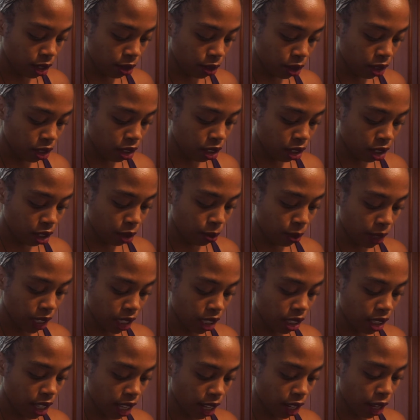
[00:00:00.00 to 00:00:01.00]
Just gonna mix
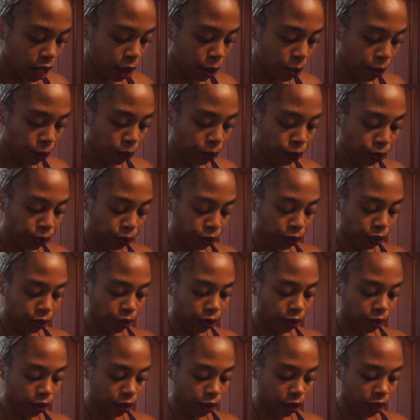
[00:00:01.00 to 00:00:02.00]
that up.
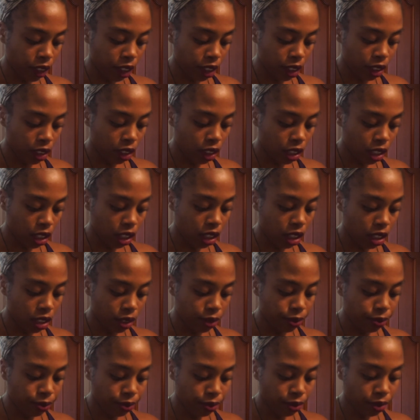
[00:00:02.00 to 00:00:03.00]
Looks
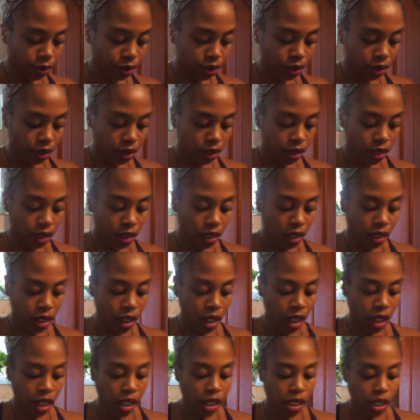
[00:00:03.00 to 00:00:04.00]
good.
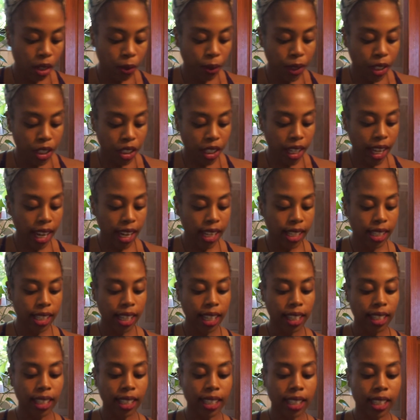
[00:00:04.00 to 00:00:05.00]
So what you get is
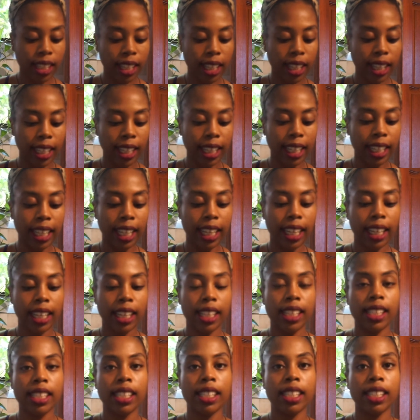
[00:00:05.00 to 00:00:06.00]
like this clay-like
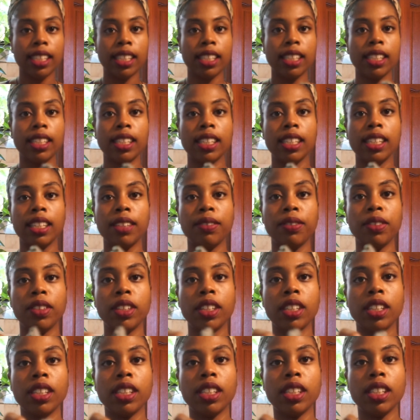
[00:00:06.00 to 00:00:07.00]
consistency, if you
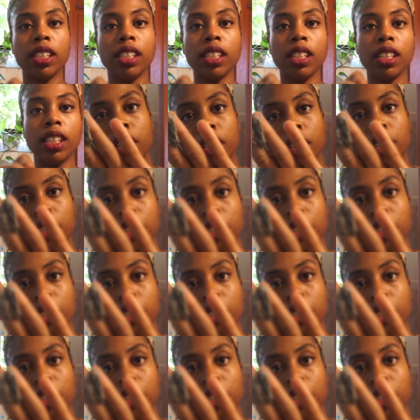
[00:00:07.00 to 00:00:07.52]
can see.